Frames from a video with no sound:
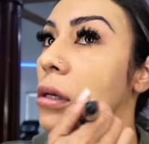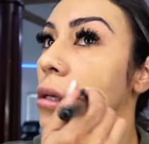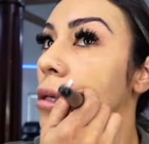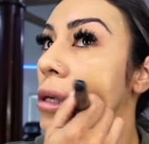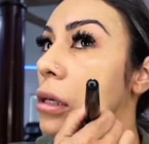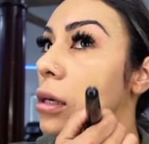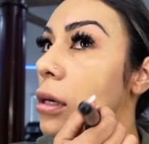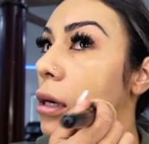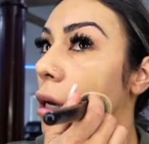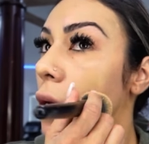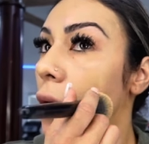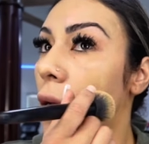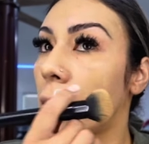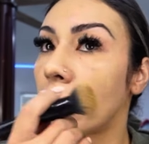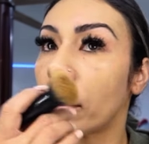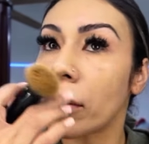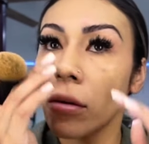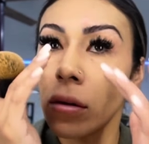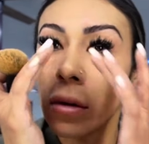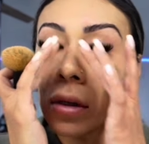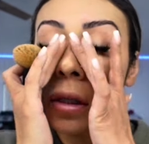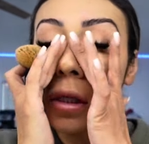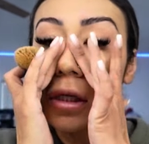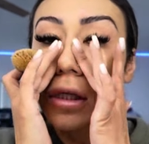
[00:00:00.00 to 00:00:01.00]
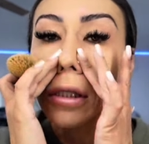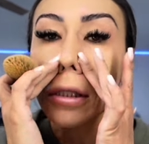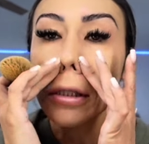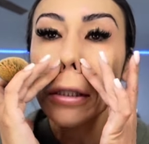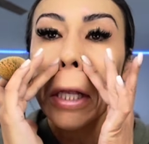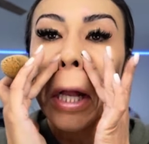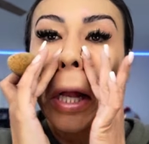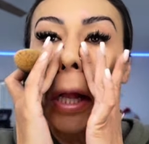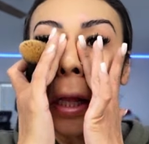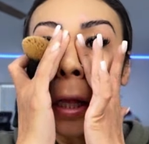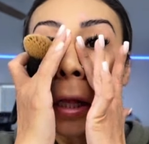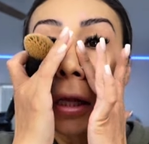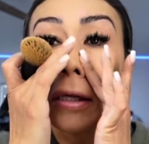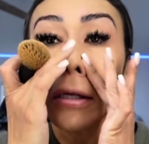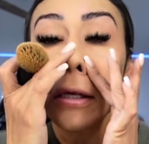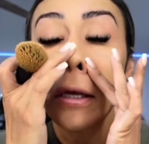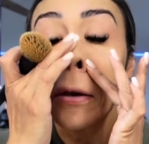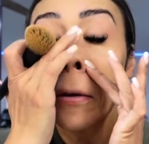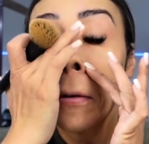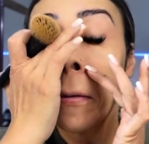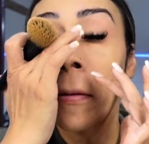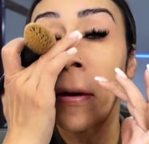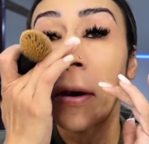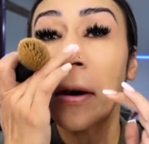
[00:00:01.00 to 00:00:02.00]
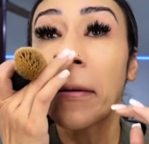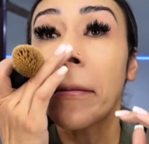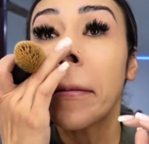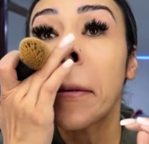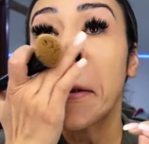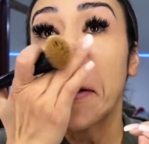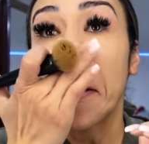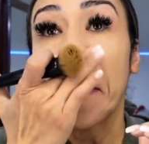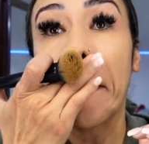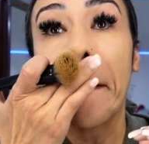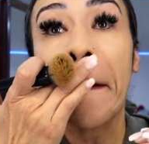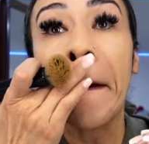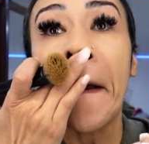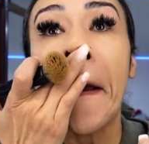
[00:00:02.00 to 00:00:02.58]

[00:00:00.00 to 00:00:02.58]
Yeah, I'm going to the dentist. I don't want them to.